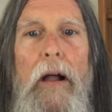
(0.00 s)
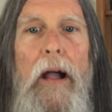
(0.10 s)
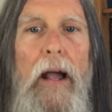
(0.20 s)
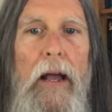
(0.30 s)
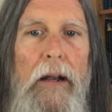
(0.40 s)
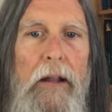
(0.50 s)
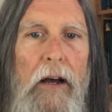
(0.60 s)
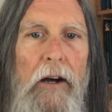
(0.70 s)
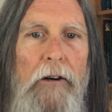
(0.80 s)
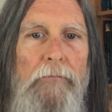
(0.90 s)

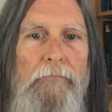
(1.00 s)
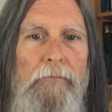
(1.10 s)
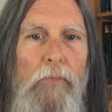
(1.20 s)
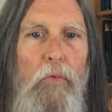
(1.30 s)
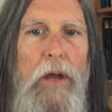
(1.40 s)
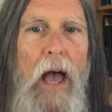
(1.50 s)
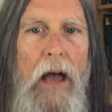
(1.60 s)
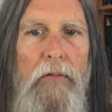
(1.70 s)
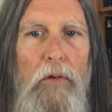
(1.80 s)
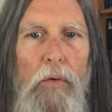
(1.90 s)
And we
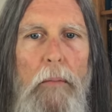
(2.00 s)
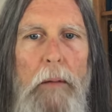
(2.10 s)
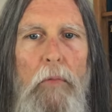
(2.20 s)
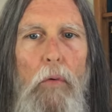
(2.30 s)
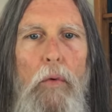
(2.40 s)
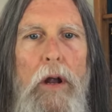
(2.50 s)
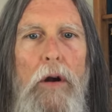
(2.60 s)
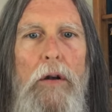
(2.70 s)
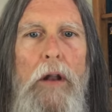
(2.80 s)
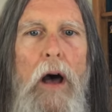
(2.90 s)
have to remember, we
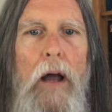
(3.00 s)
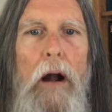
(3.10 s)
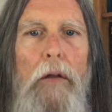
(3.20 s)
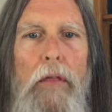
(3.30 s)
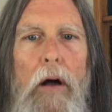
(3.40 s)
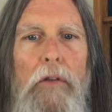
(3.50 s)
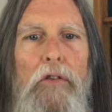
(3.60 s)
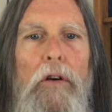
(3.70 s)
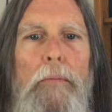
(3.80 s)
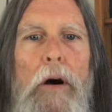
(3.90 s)
are not our
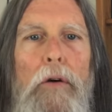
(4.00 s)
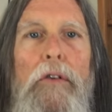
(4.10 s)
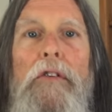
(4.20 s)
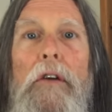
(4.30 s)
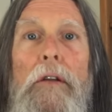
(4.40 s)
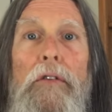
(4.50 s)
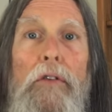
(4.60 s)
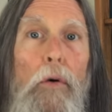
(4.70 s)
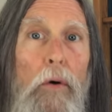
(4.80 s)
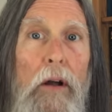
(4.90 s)
thoughts or emotions
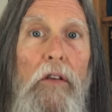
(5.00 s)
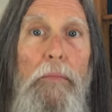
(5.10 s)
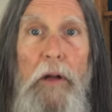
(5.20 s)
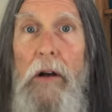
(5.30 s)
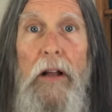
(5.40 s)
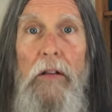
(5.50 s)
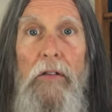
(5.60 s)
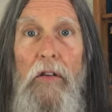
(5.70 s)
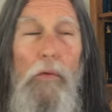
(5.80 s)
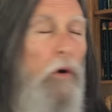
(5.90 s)
or
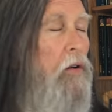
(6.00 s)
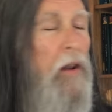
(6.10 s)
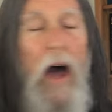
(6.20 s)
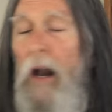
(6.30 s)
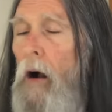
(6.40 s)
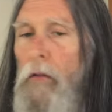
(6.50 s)
experiences. We're not our